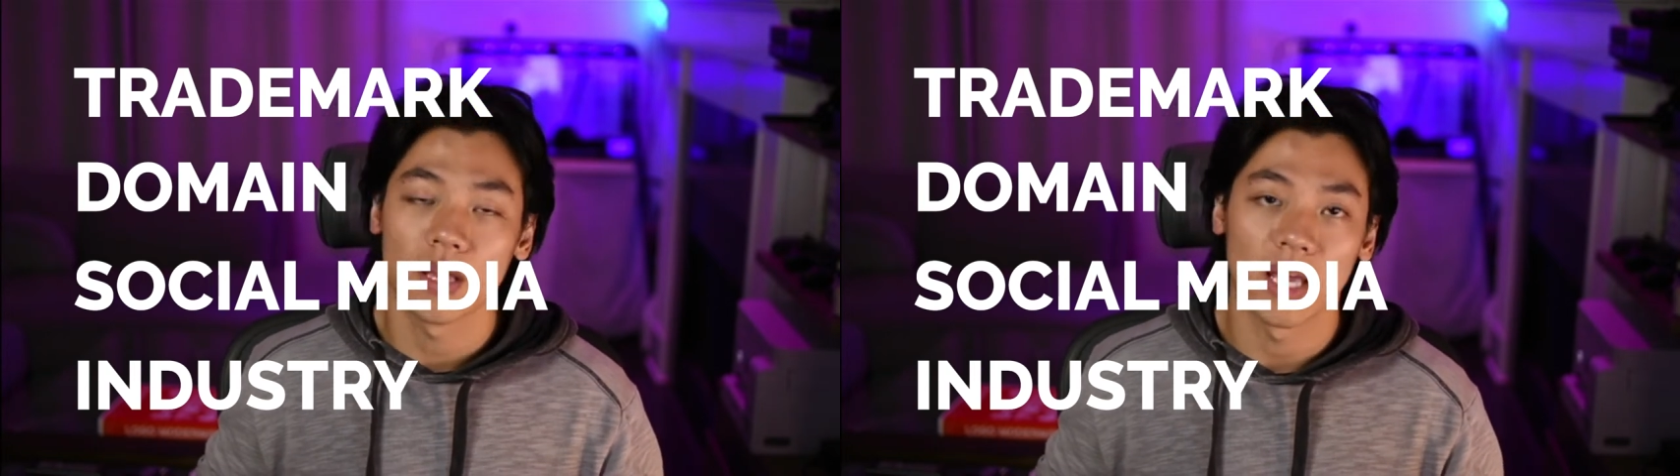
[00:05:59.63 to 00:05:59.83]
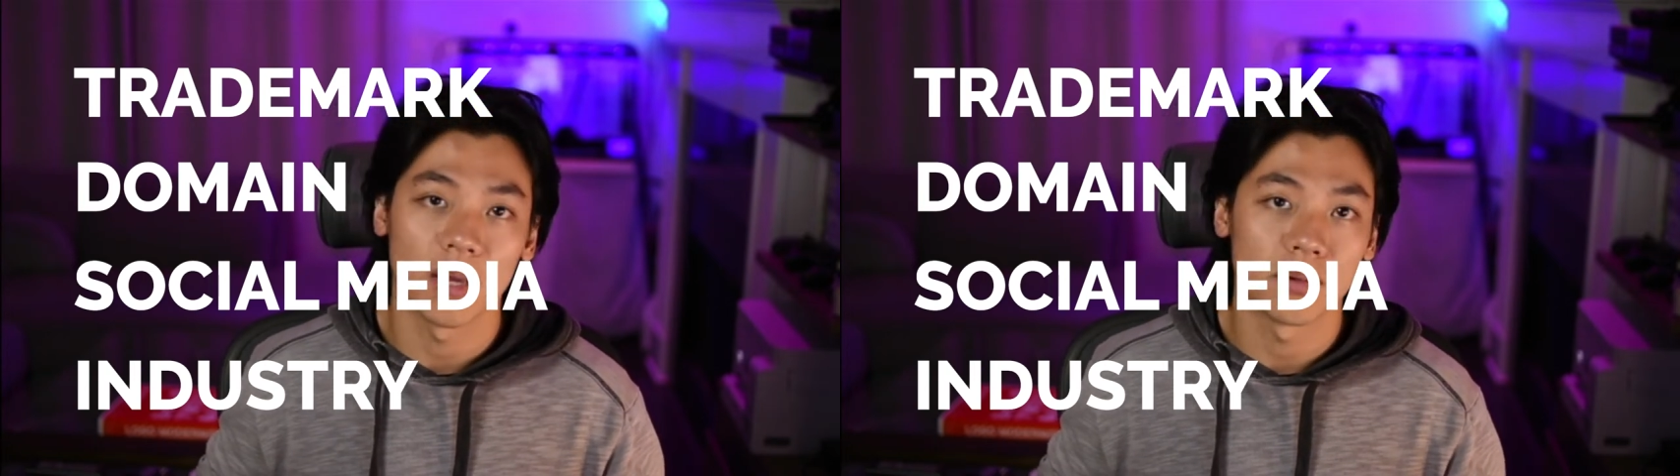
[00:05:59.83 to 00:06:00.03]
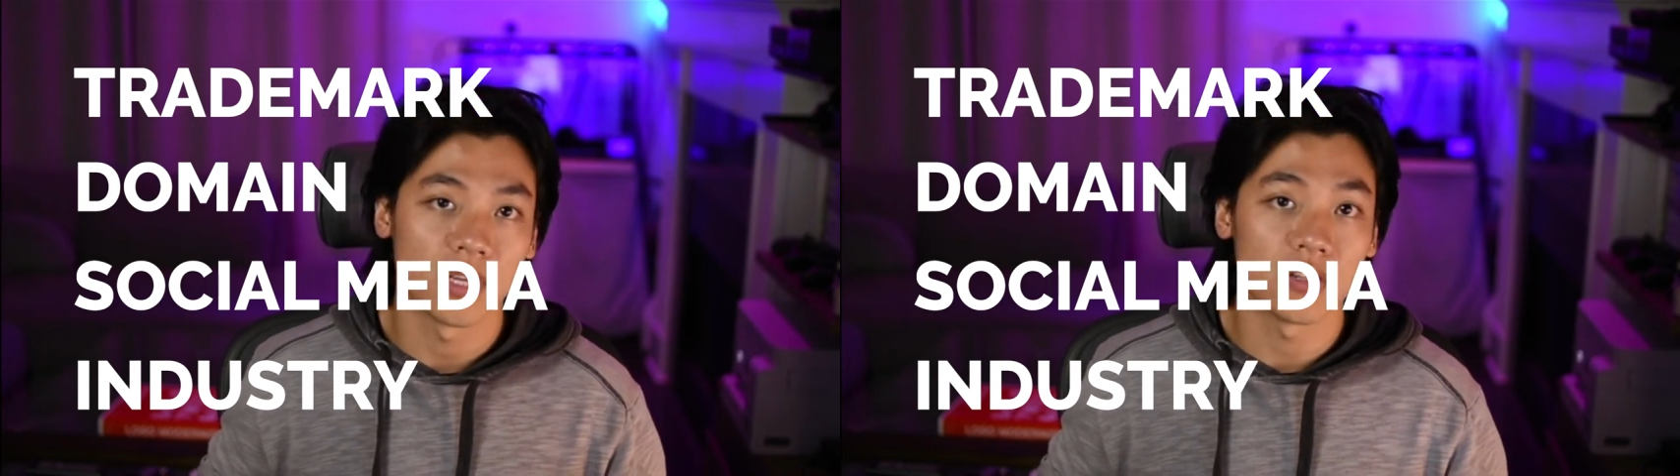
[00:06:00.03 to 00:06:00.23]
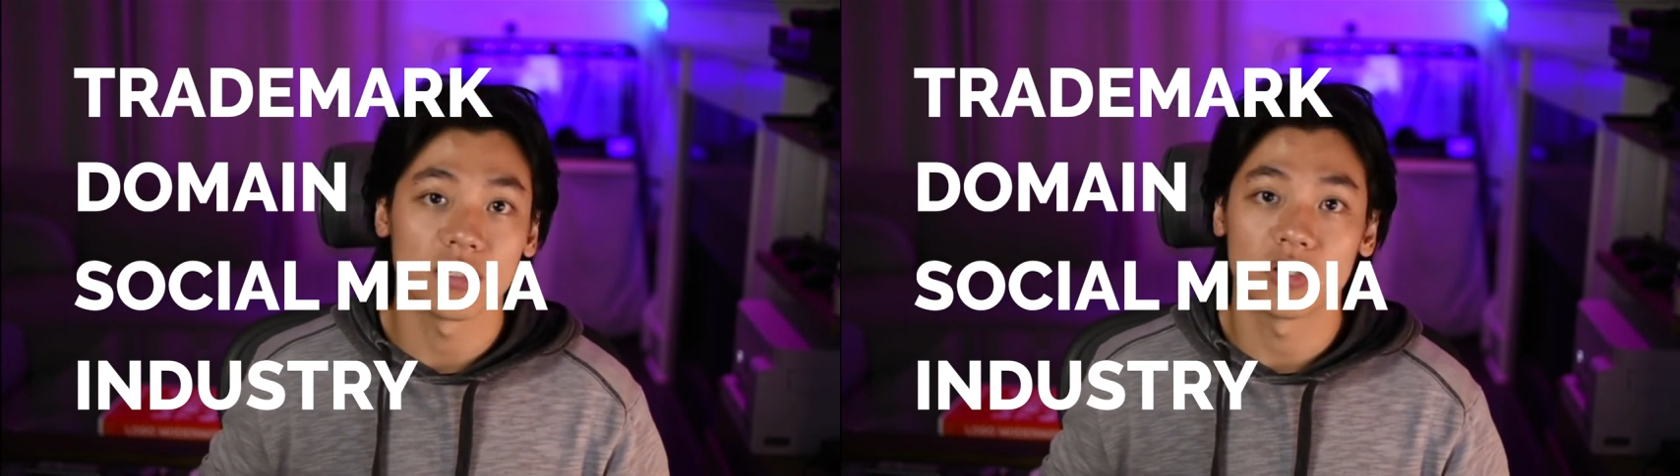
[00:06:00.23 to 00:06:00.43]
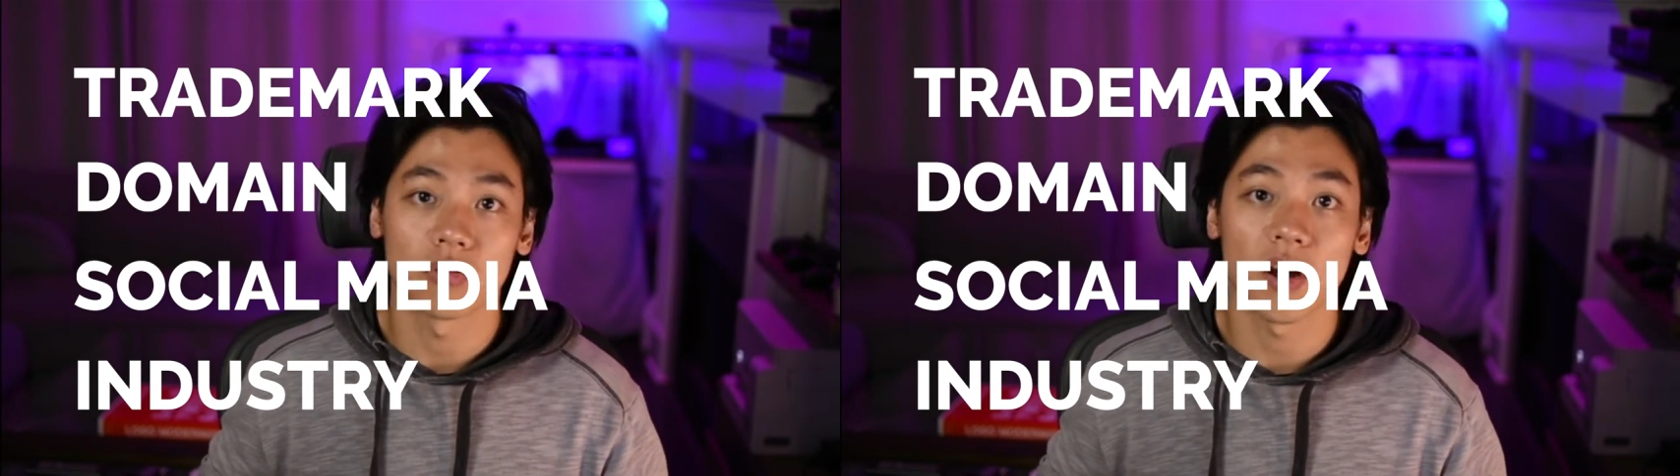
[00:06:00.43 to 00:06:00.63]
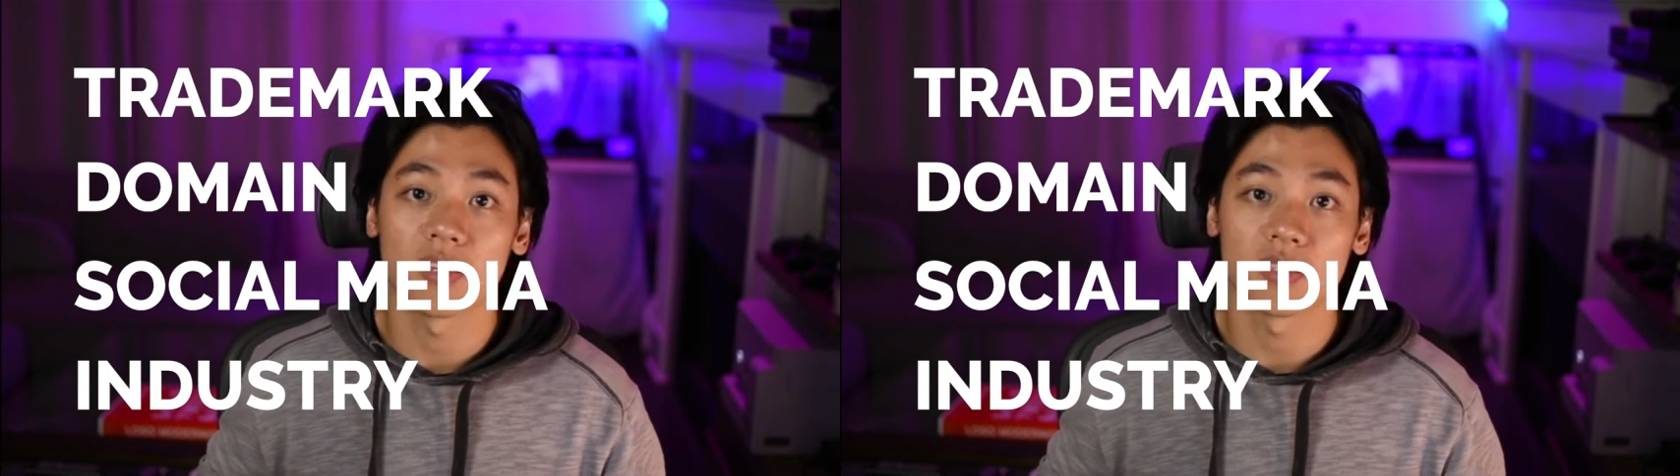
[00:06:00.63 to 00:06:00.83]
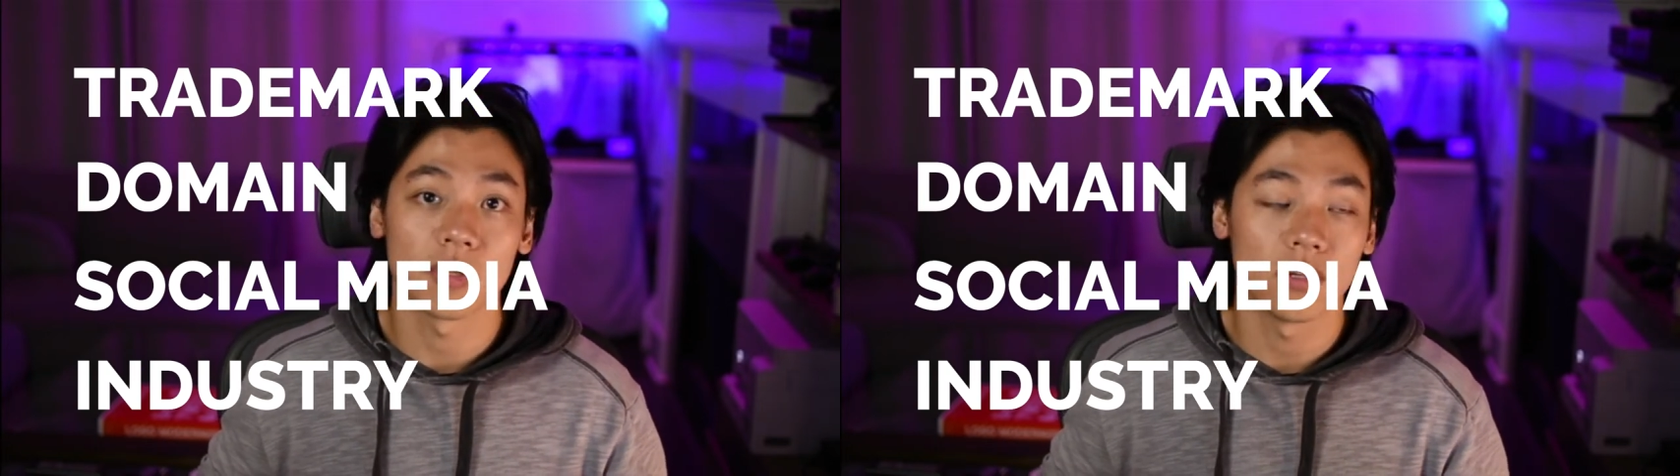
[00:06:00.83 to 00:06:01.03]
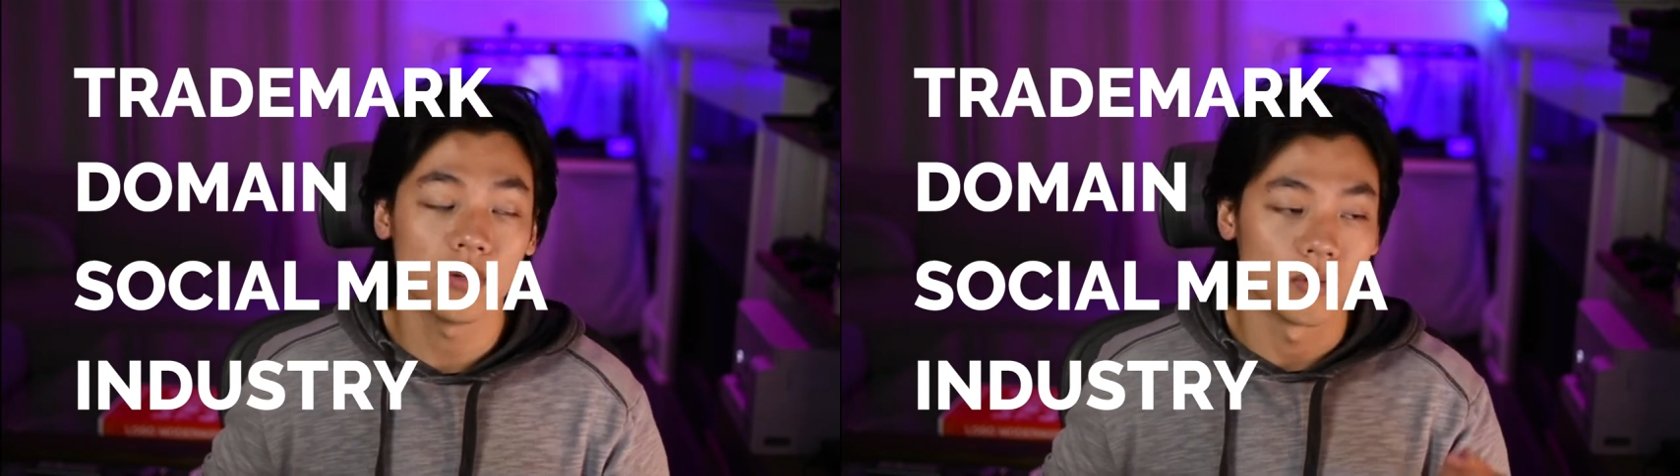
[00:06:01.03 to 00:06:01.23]
and potentially trying
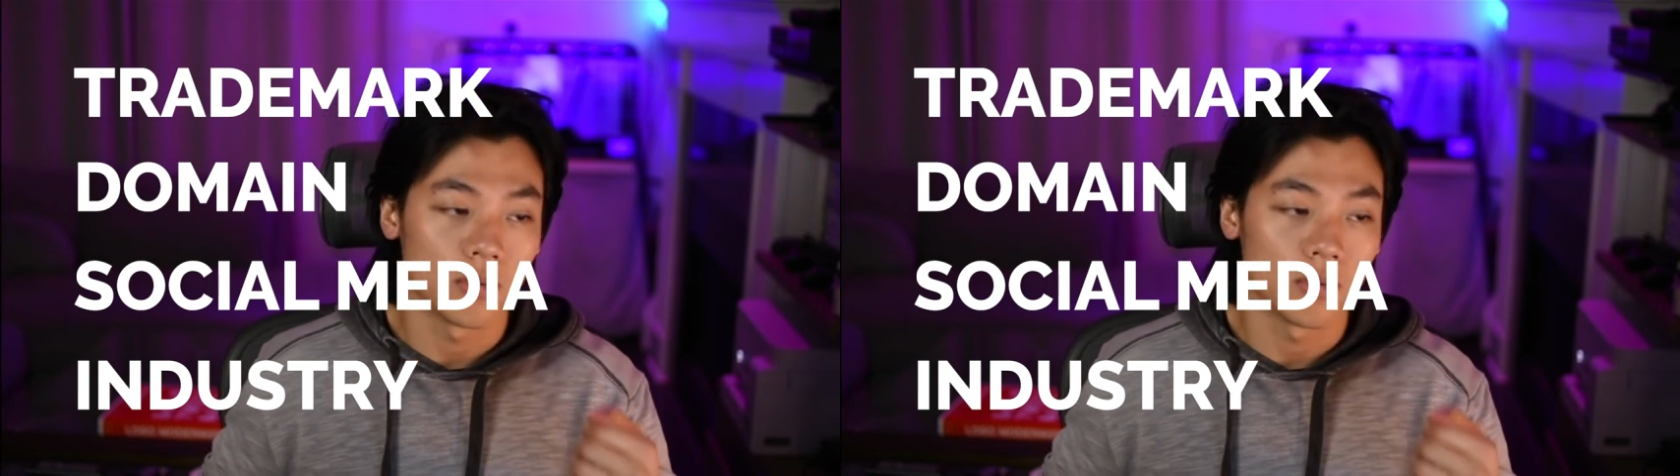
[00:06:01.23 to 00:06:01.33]
something new.